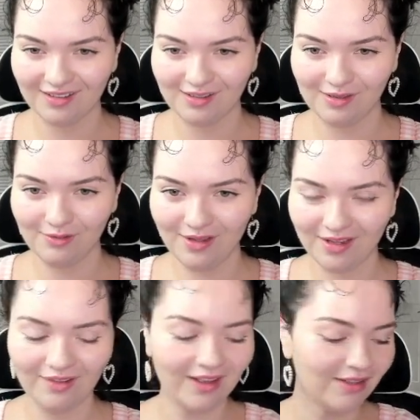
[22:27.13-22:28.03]

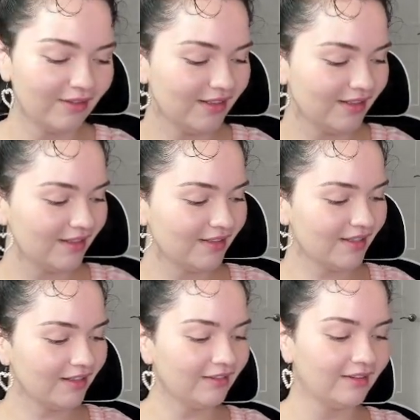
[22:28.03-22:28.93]
Sweet. Okay, so let's let's
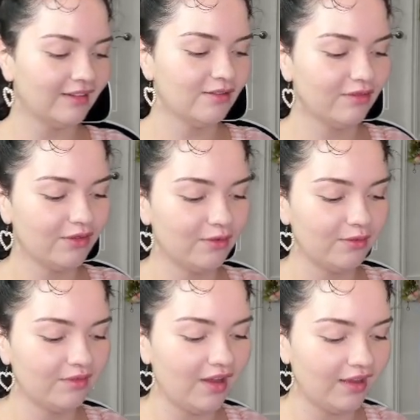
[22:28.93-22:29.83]
take a look. Let's review what
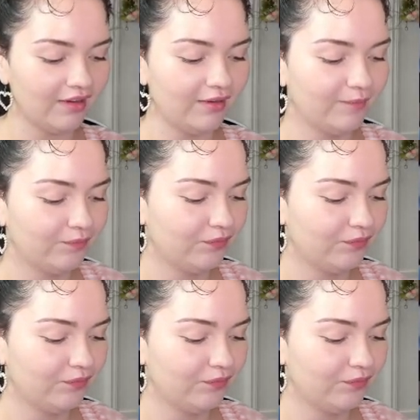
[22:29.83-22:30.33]
we've got here.